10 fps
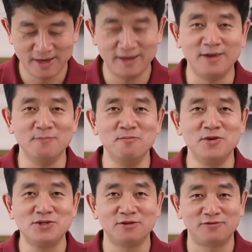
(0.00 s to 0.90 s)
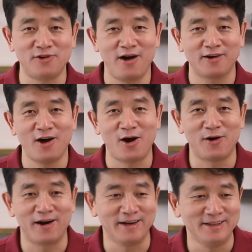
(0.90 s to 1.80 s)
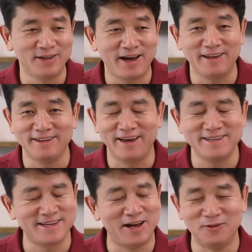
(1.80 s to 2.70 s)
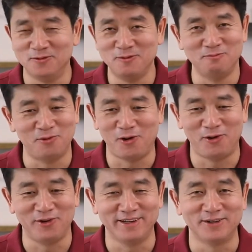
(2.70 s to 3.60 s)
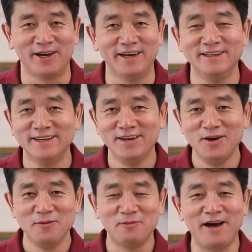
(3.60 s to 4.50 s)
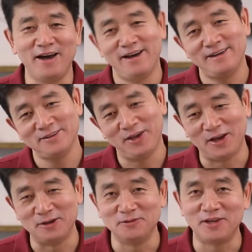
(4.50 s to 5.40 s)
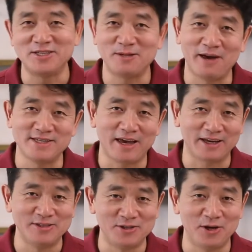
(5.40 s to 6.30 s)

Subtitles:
Mr. Frog, how are you? That sounds boring, right? But, that's the best I can